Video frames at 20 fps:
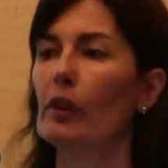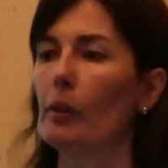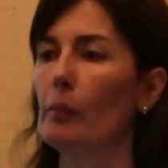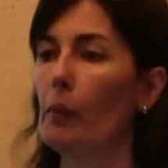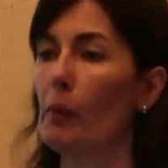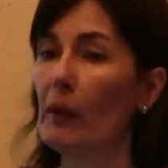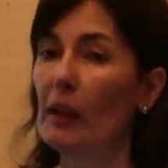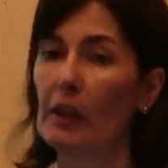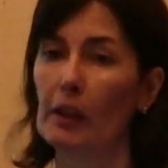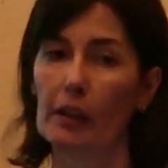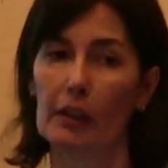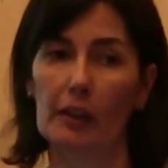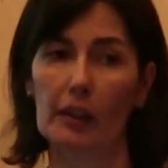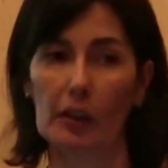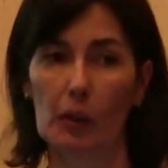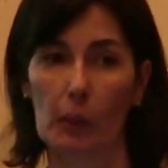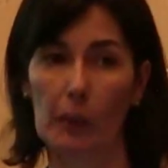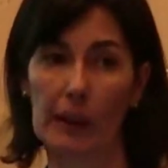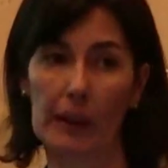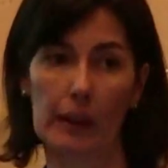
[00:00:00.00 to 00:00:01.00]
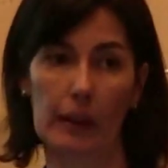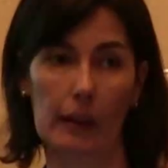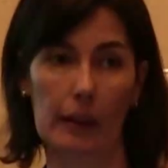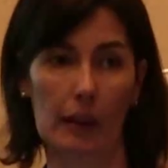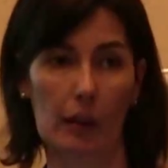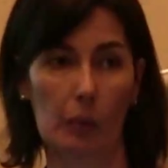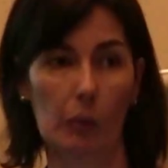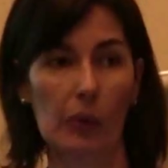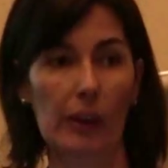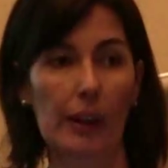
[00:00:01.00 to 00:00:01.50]
aberrations with
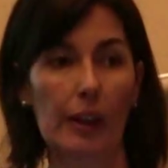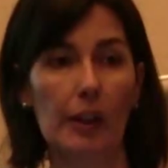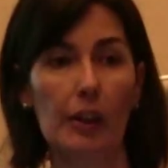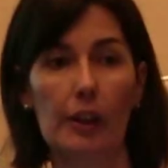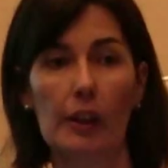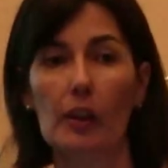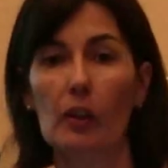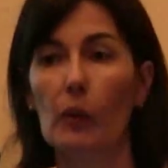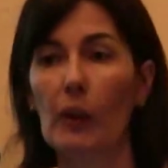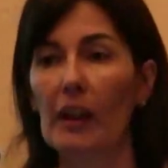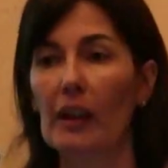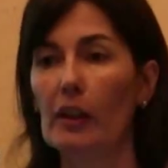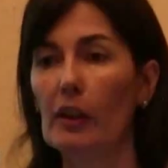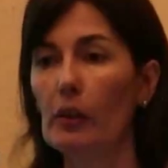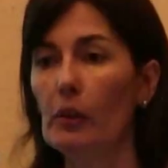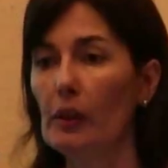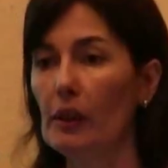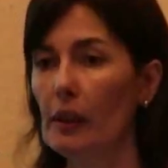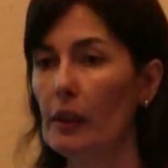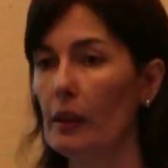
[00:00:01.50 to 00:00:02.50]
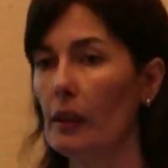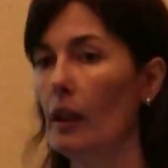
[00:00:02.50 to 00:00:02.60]
accommodation. You can use it